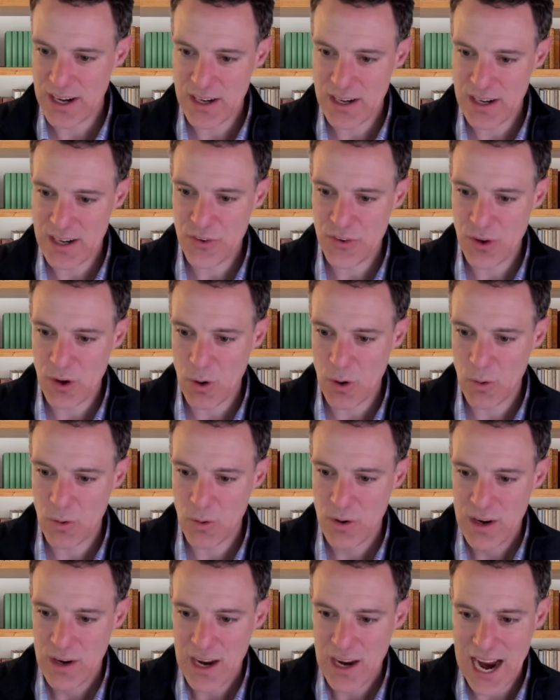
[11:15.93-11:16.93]
And so
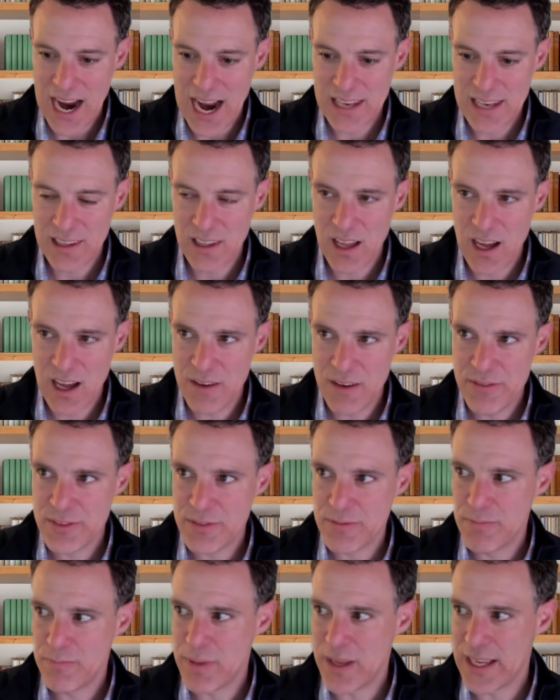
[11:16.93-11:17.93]
I love
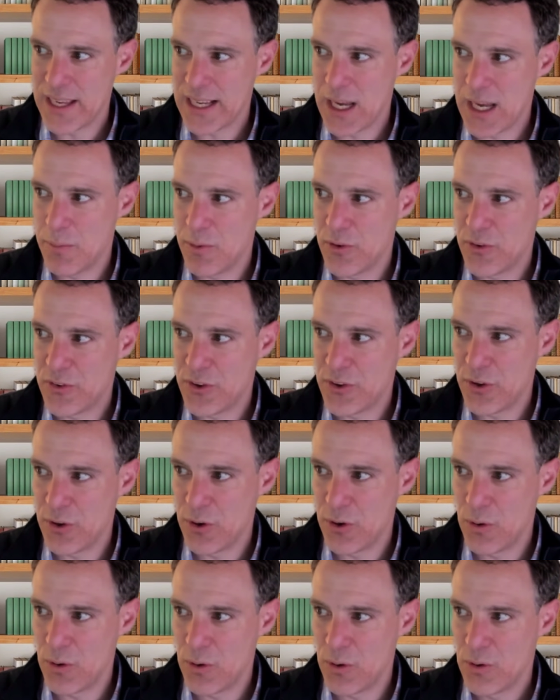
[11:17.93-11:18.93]
being able
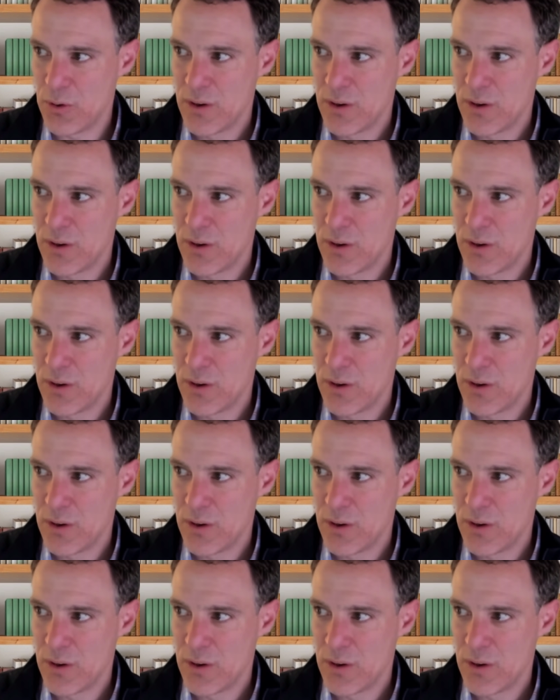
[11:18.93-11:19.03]
to